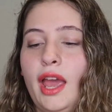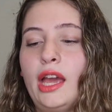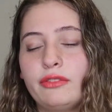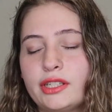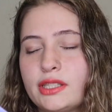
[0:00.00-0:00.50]

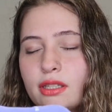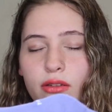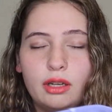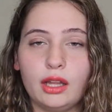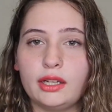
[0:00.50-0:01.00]
every
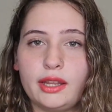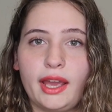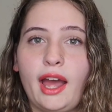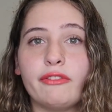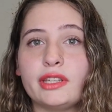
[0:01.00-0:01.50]
single color they
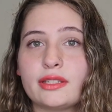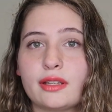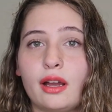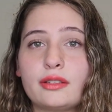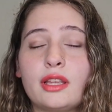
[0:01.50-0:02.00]
have in these
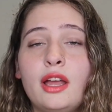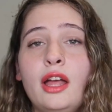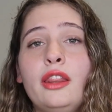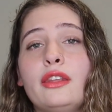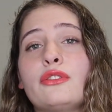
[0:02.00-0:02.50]
socks.
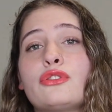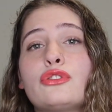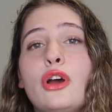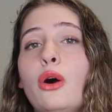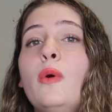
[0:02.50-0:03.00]
They're
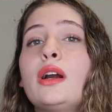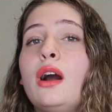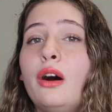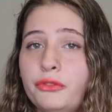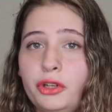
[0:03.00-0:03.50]
so
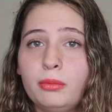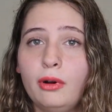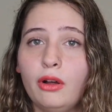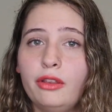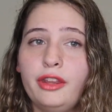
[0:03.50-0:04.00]

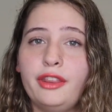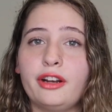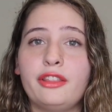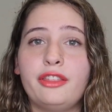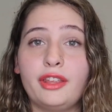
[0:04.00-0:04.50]
comfortable,
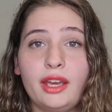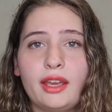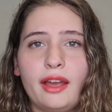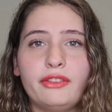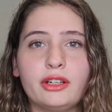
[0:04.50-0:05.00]
they're
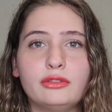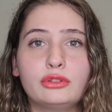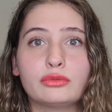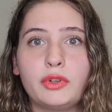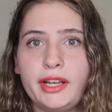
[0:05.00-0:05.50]
thick, and they're
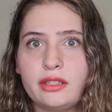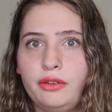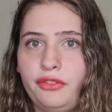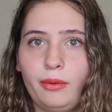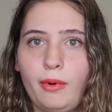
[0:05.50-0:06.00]
great for